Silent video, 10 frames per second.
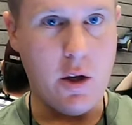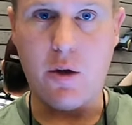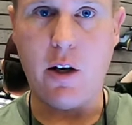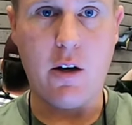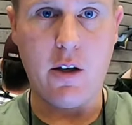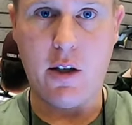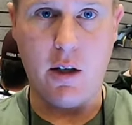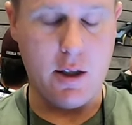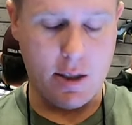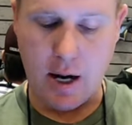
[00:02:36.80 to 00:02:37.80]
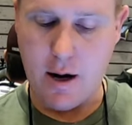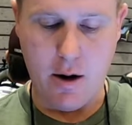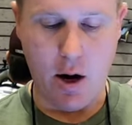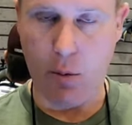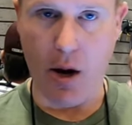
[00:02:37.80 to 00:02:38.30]
The trigger is still a
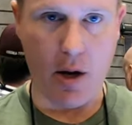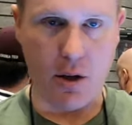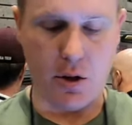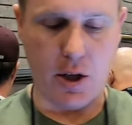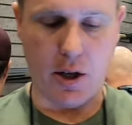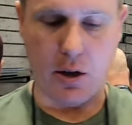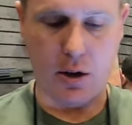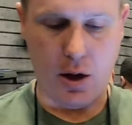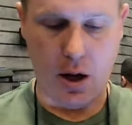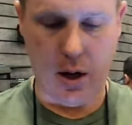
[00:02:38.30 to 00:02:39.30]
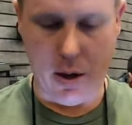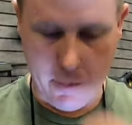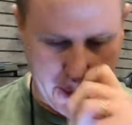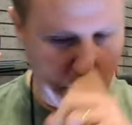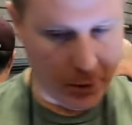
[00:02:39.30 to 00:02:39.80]
Steyr L model trigger.
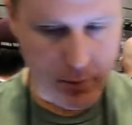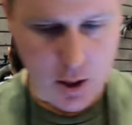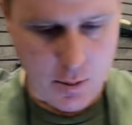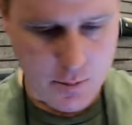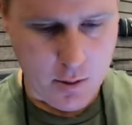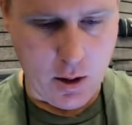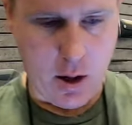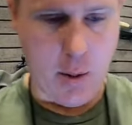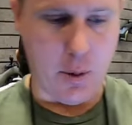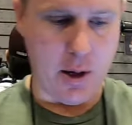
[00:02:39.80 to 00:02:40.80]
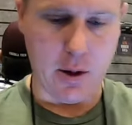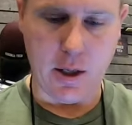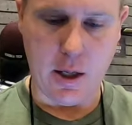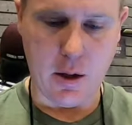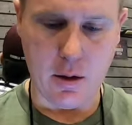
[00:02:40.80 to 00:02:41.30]
Uh, I'll play with
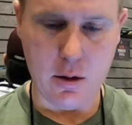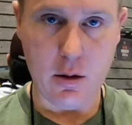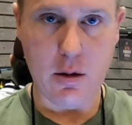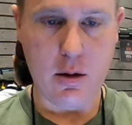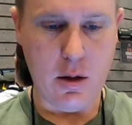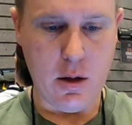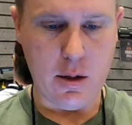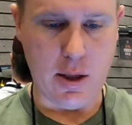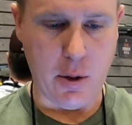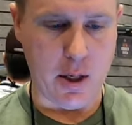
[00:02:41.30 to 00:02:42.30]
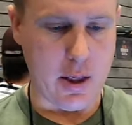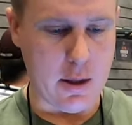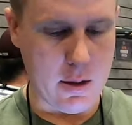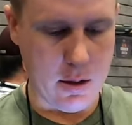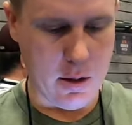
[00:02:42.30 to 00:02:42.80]
it here see what it
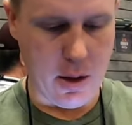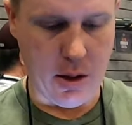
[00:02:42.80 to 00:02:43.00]
is.